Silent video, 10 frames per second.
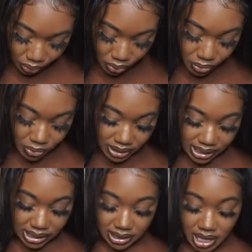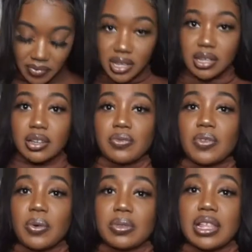who doesn't love a good
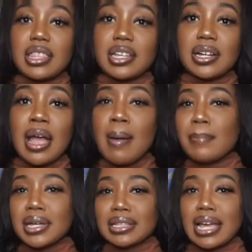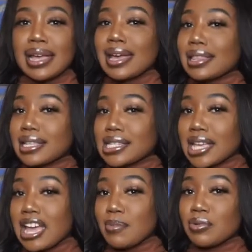faux leather but like in this
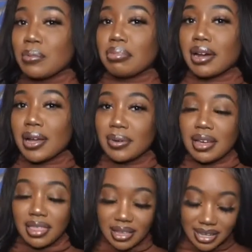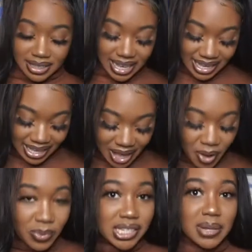camel brown color like
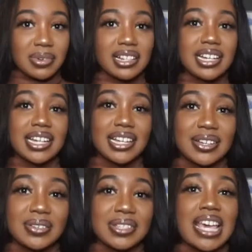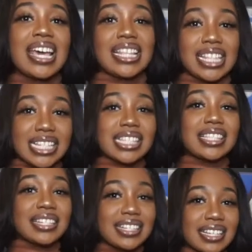with some clear heels this
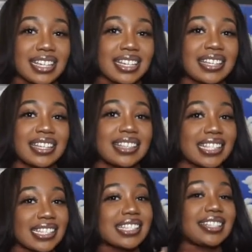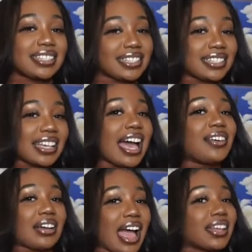look this is a look.
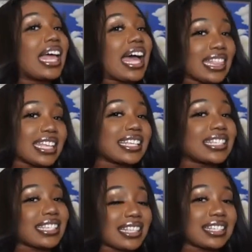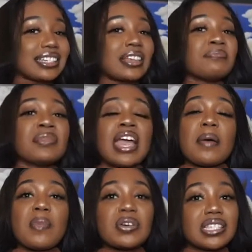I, I, I, think this is a look.
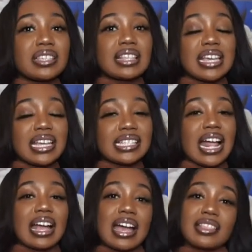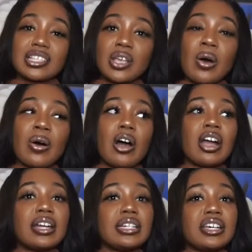And most of the things that I got in this haul
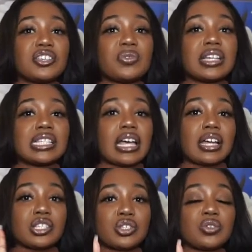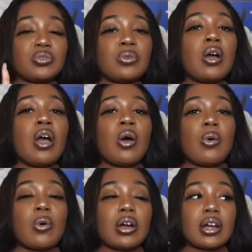are in a US size 2
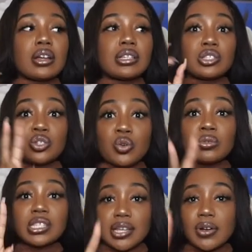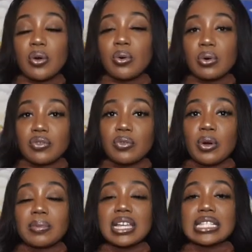or 2, 0, or
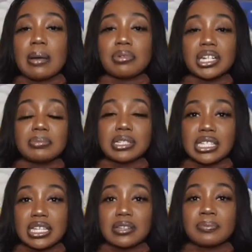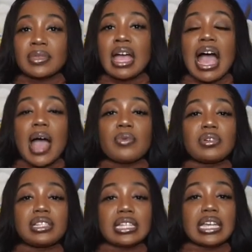4 because I'm pretty petite. I
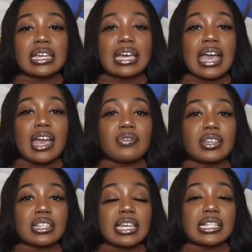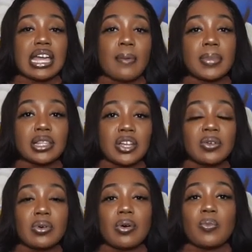will link everything down
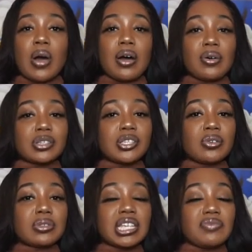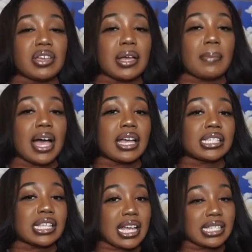below while also leaving my
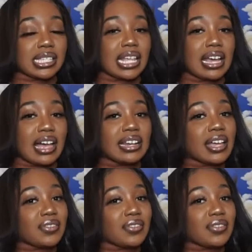sizes that I got in